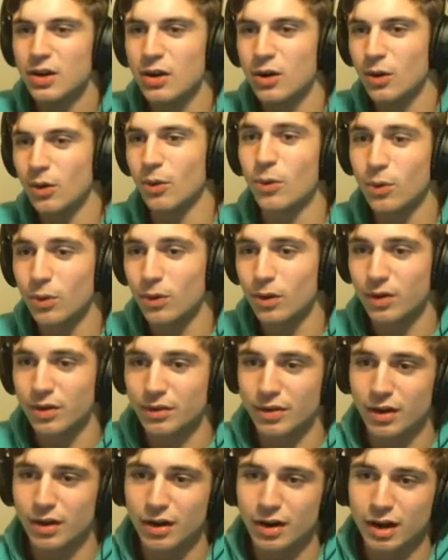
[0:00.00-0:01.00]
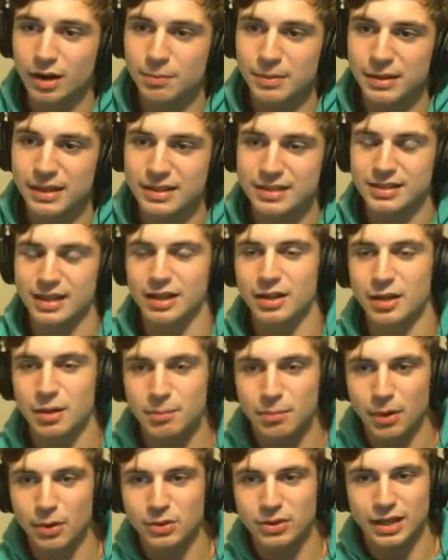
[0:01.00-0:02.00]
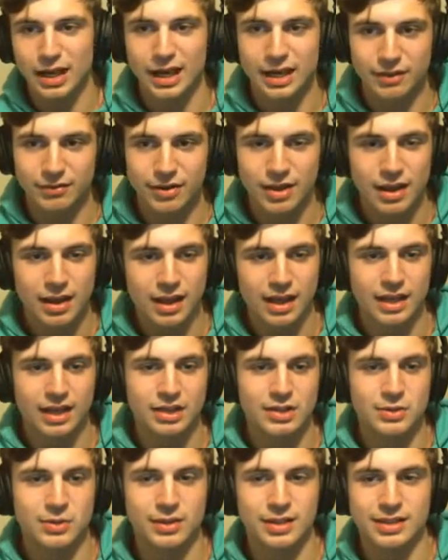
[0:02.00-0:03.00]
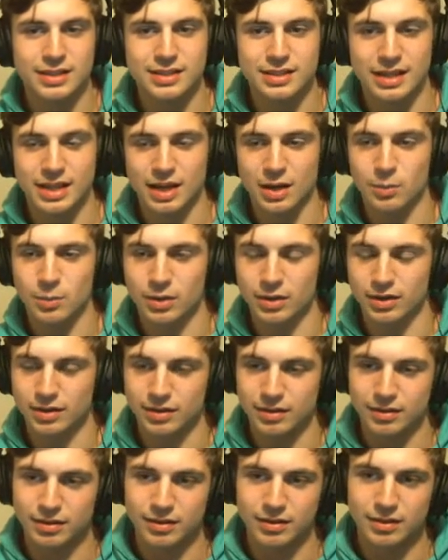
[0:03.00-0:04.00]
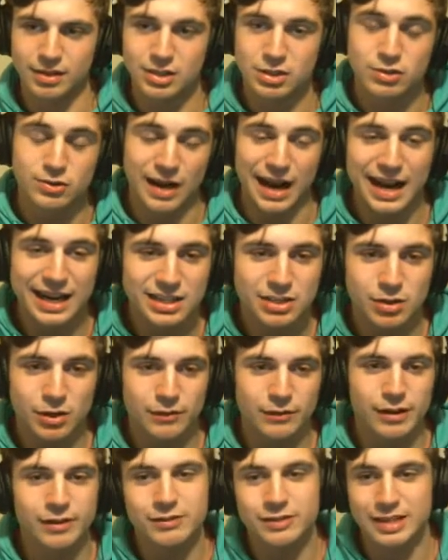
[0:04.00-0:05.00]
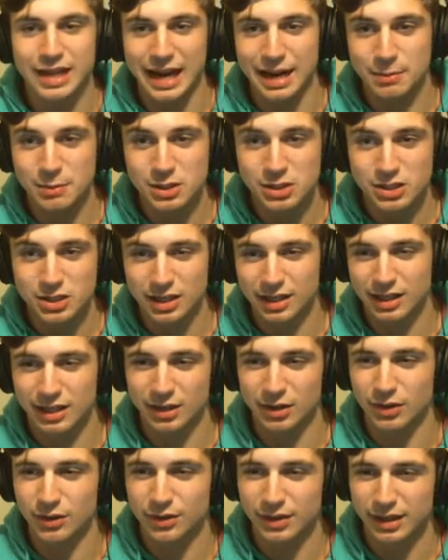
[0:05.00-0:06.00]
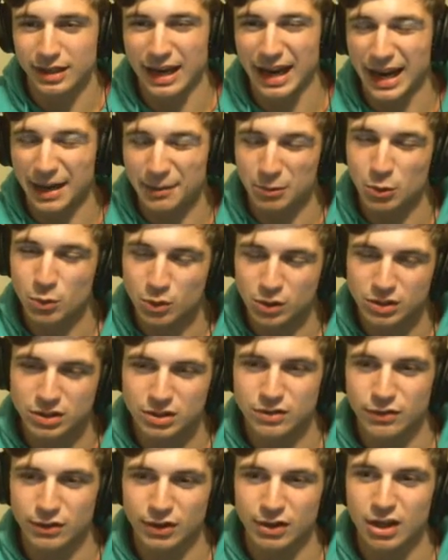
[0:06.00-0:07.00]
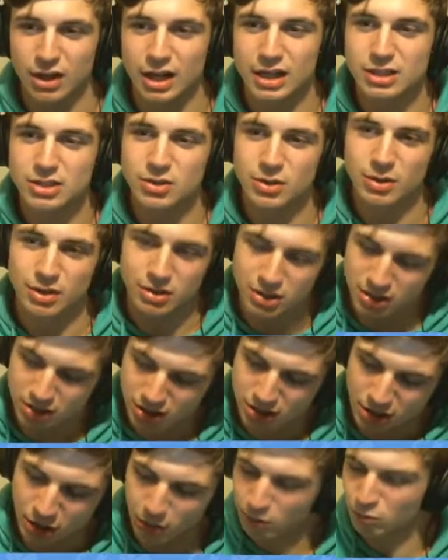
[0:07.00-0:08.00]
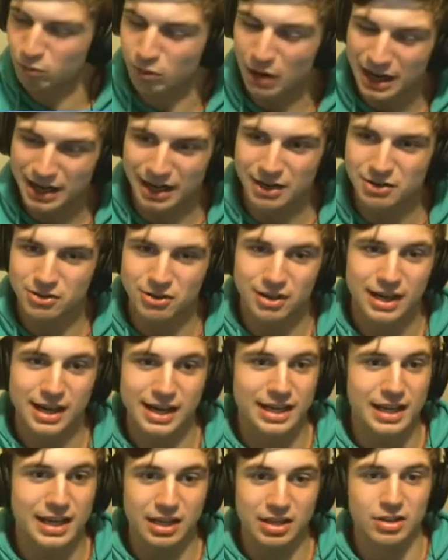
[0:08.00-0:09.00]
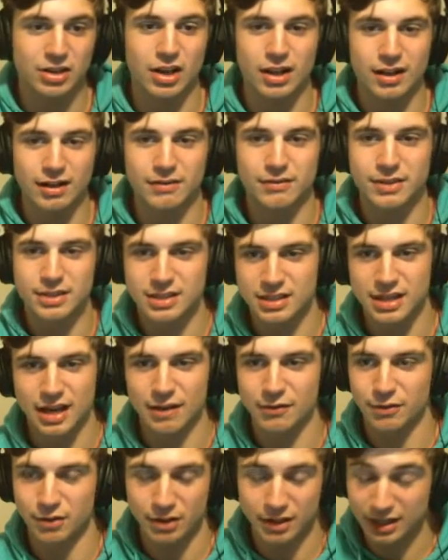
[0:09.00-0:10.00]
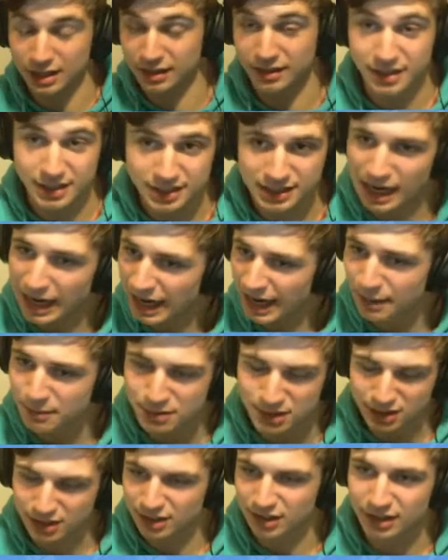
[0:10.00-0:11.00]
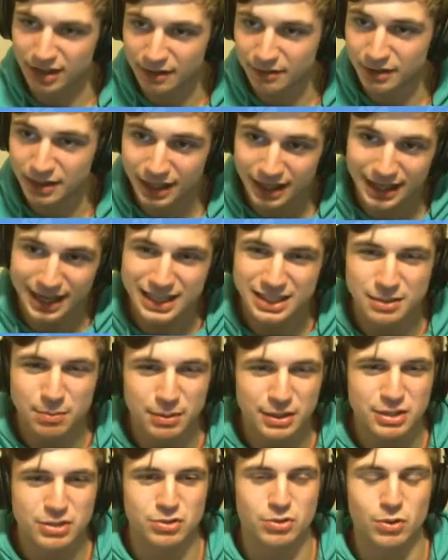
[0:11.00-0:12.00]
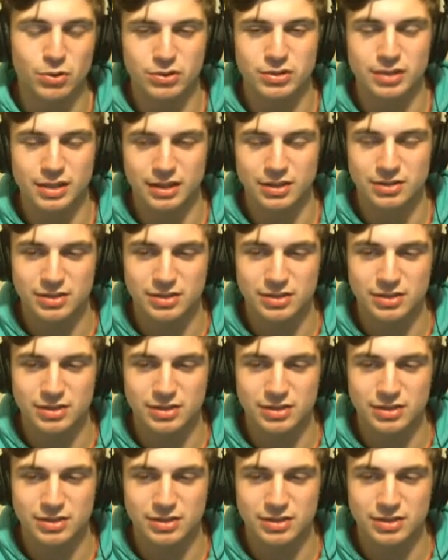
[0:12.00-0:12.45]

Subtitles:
or the Harpies. And they're both kind of doing this thing where his dragons don't have enough damage to kill the Hammer Warriors full on. So they're just going right under it and killing all of his stuff. They're killing his camps, they're killing everything. And he has to place Troll Slingers